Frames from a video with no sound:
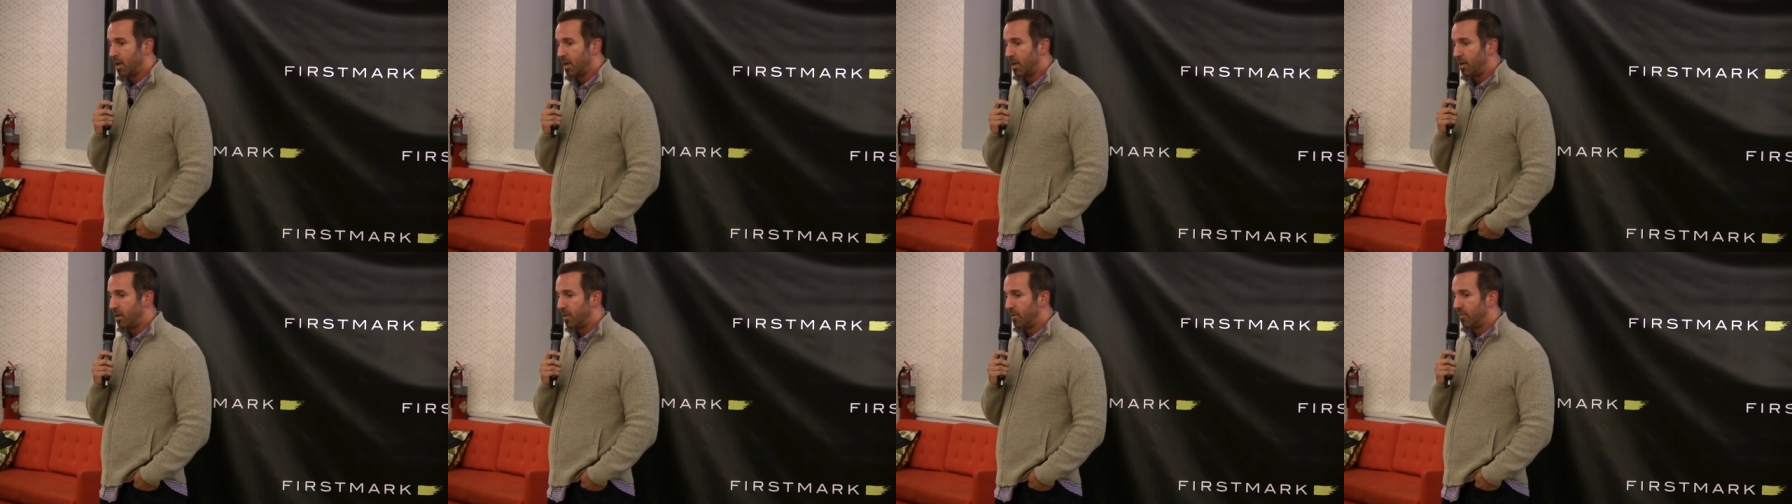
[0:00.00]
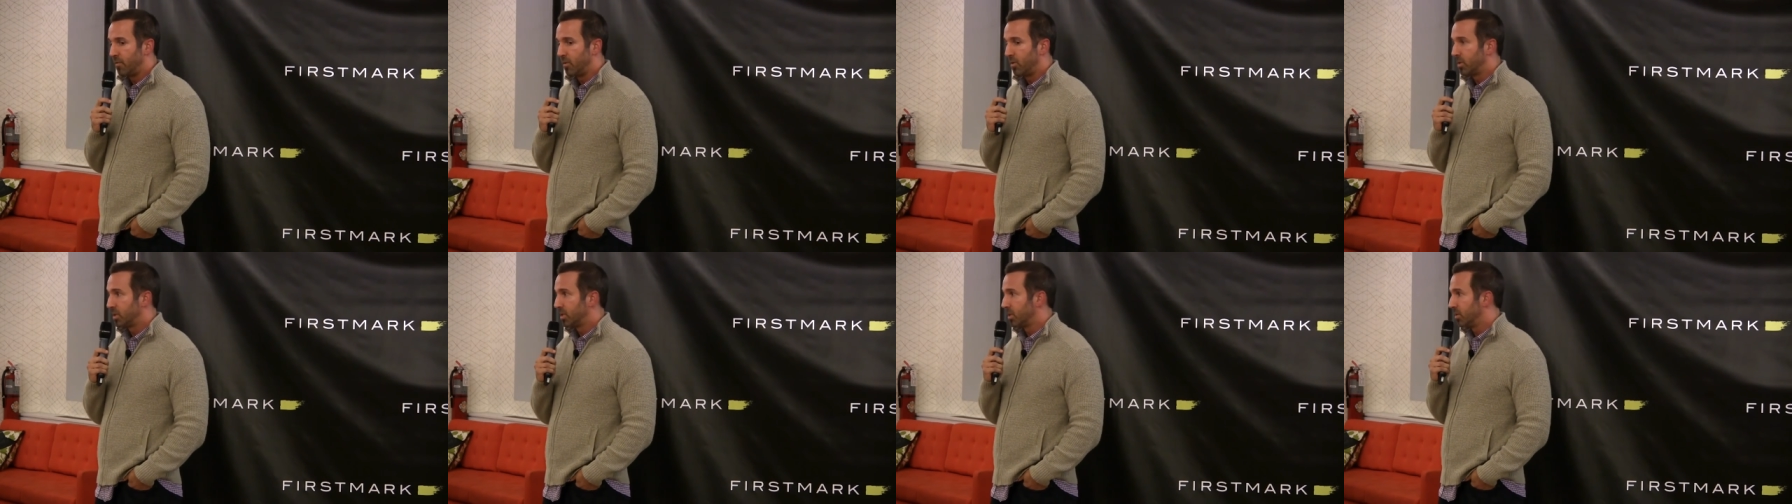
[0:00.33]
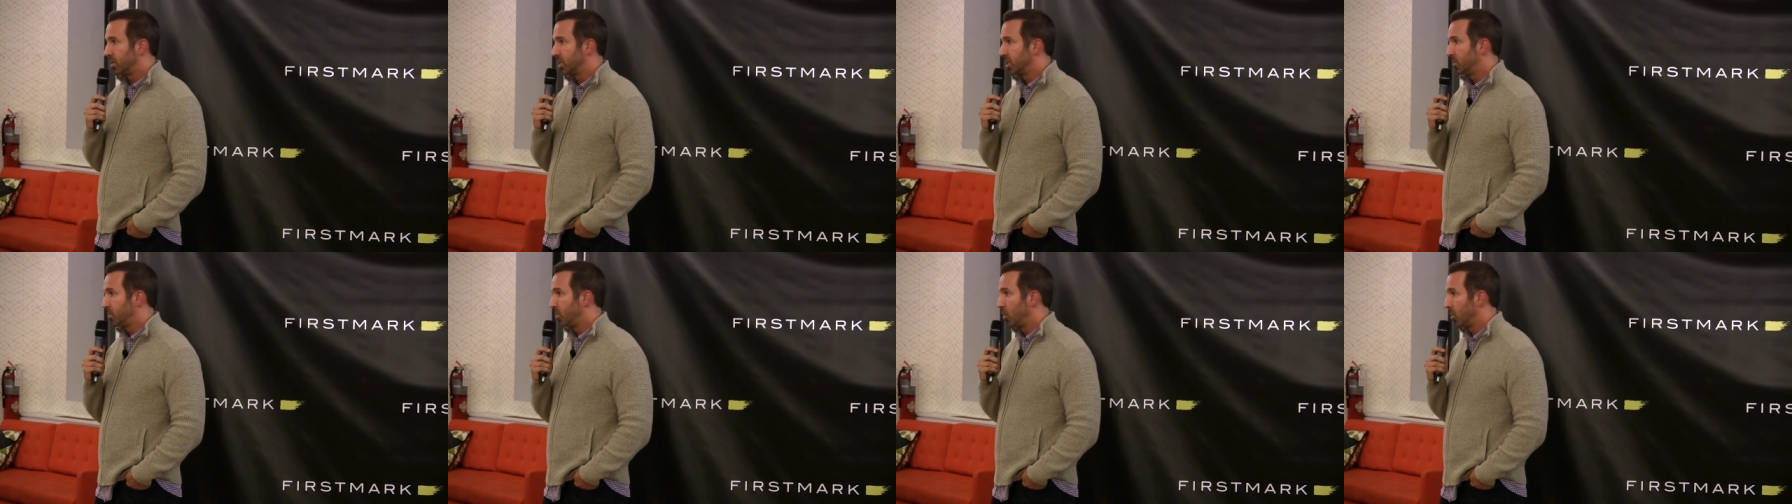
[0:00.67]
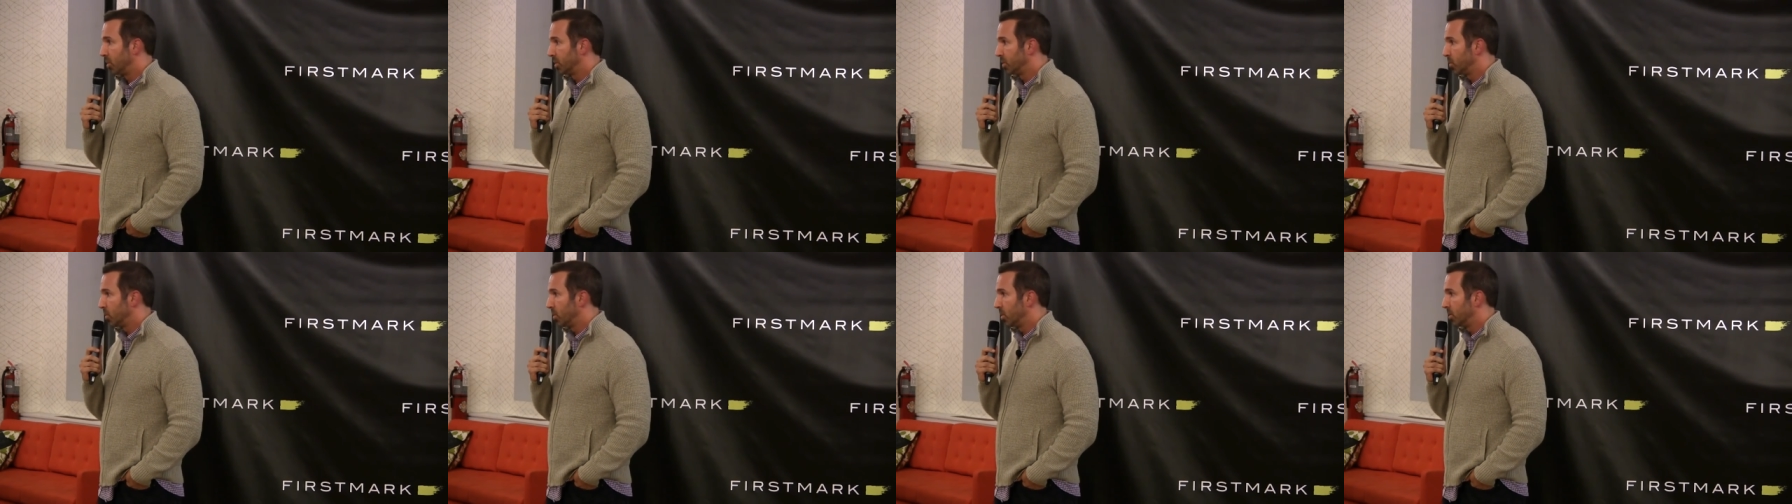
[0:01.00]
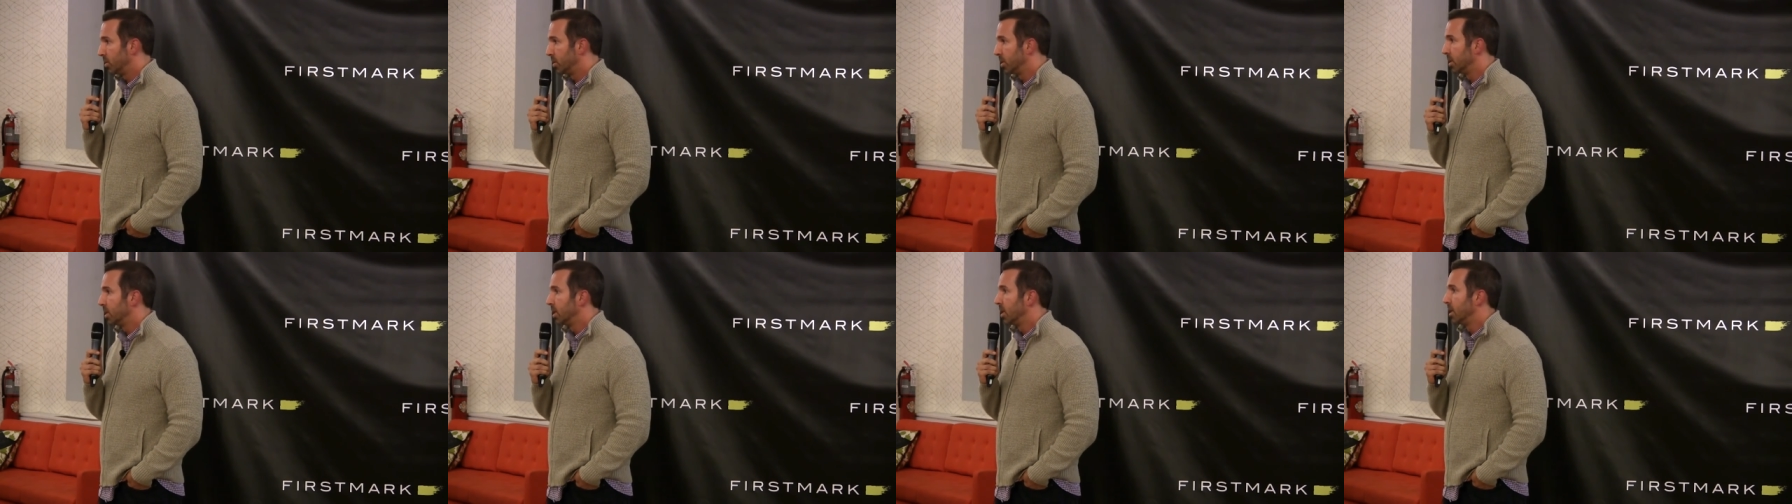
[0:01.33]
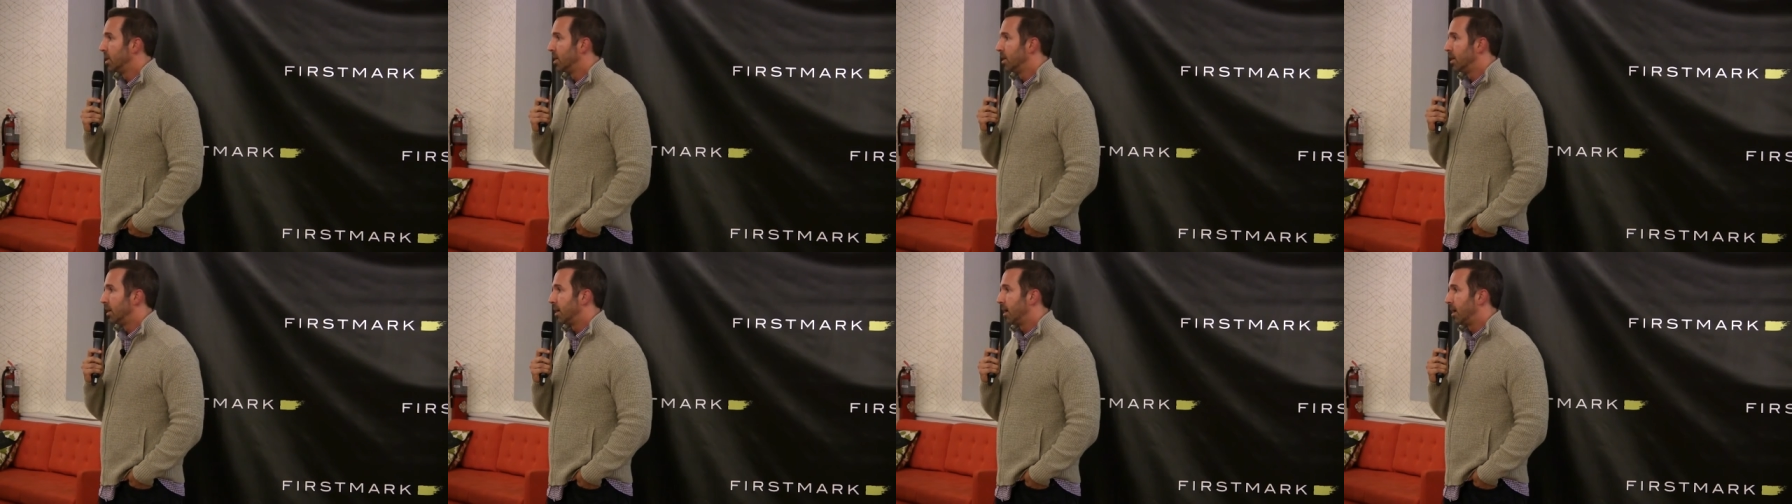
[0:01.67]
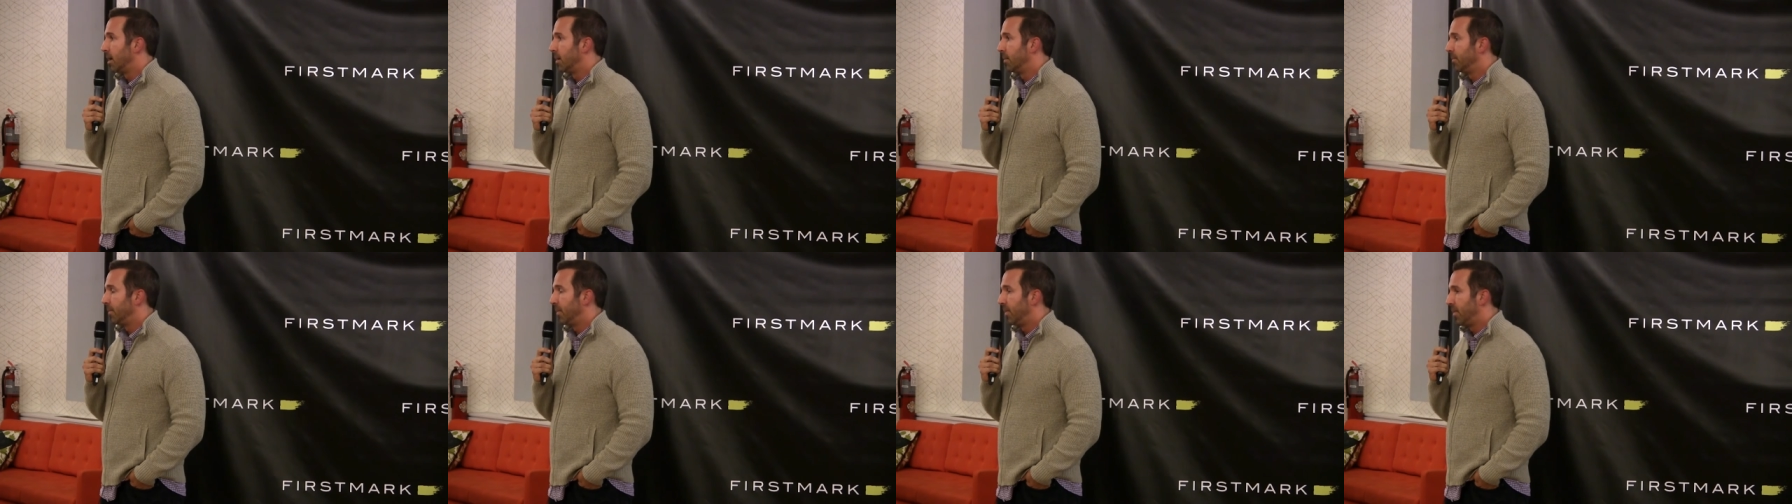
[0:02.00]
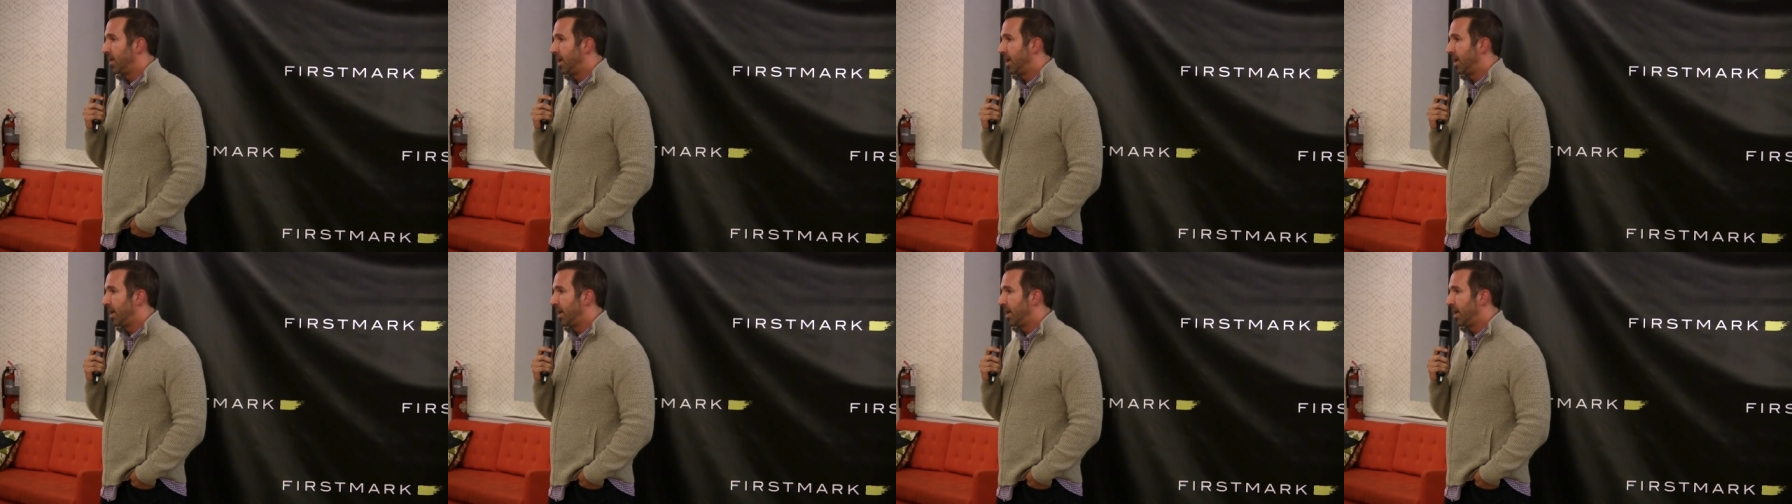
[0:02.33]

you know focused on the sports world. Um,